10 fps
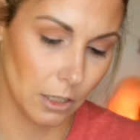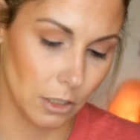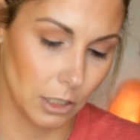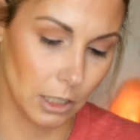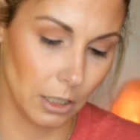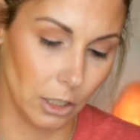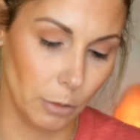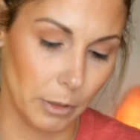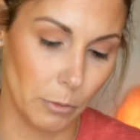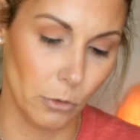Just a little
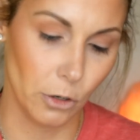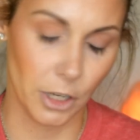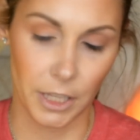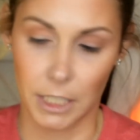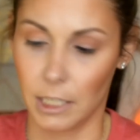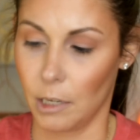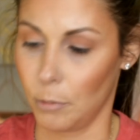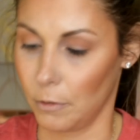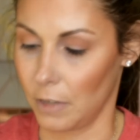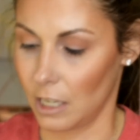bit more on the tip
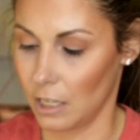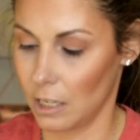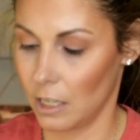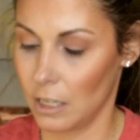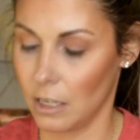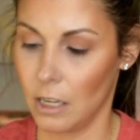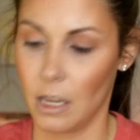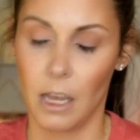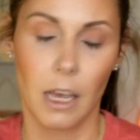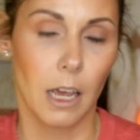of it.
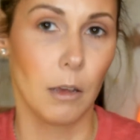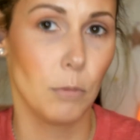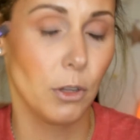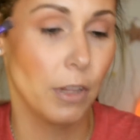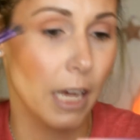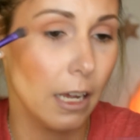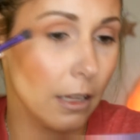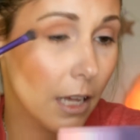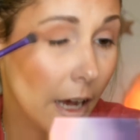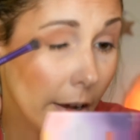And put that
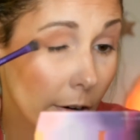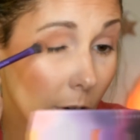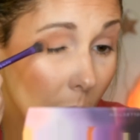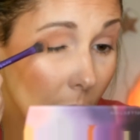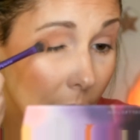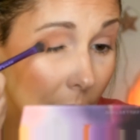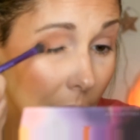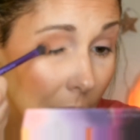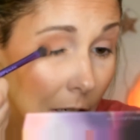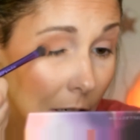in the outer corner